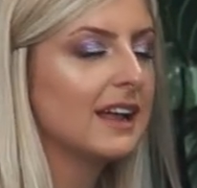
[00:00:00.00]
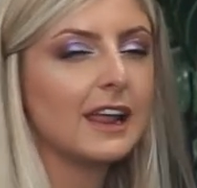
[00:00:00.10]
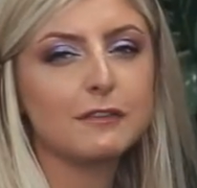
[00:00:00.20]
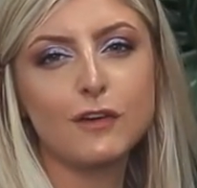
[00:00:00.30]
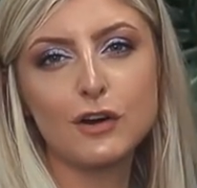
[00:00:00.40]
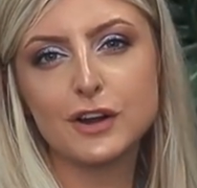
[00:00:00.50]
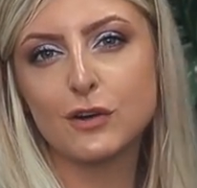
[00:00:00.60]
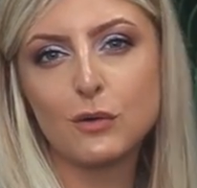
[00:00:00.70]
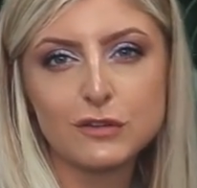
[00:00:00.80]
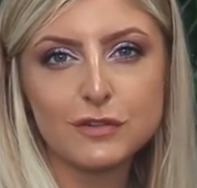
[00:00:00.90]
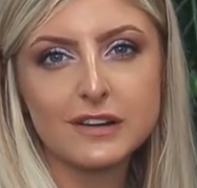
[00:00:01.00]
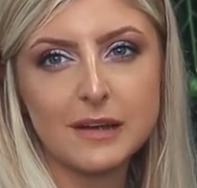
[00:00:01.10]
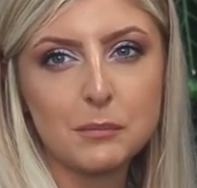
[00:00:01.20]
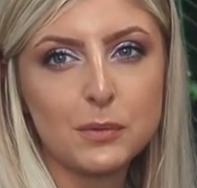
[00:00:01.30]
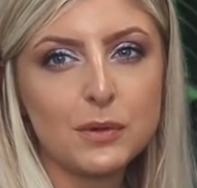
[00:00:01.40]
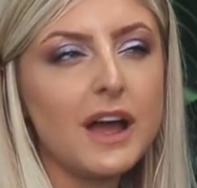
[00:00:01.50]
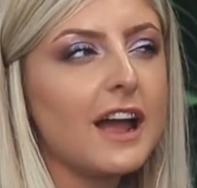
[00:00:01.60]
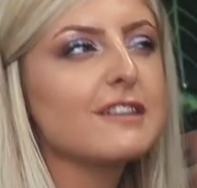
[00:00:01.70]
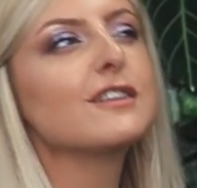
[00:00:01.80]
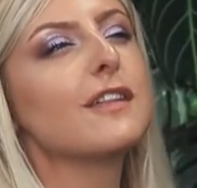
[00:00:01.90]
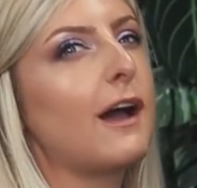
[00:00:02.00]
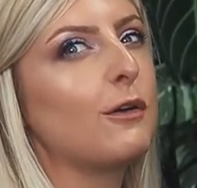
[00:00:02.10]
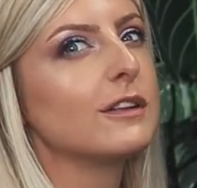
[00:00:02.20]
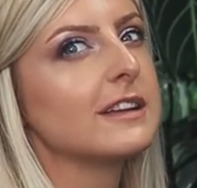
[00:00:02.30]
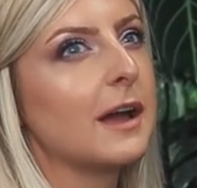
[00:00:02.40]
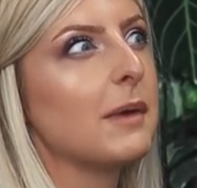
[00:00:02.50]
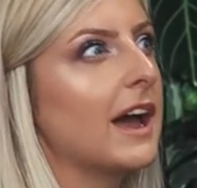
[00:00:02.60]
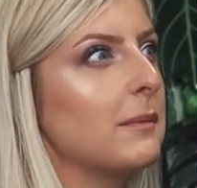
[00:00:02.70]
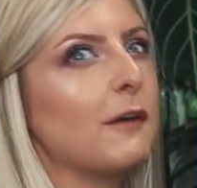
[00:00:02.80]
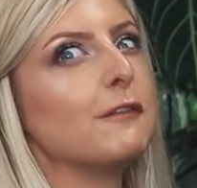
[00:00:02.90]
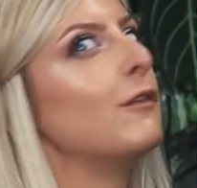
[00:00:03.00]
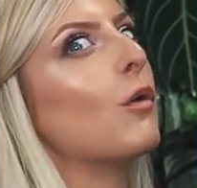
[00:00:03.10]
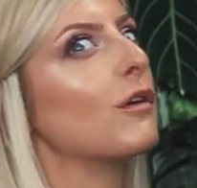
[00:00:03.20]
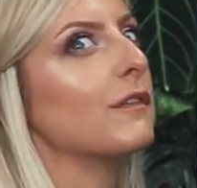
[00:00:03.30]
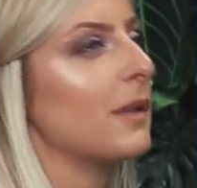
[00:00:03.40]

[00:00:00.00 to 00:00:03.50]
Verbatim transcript: Like Florida Ghost, for example. I used to do that all the time. I had about four of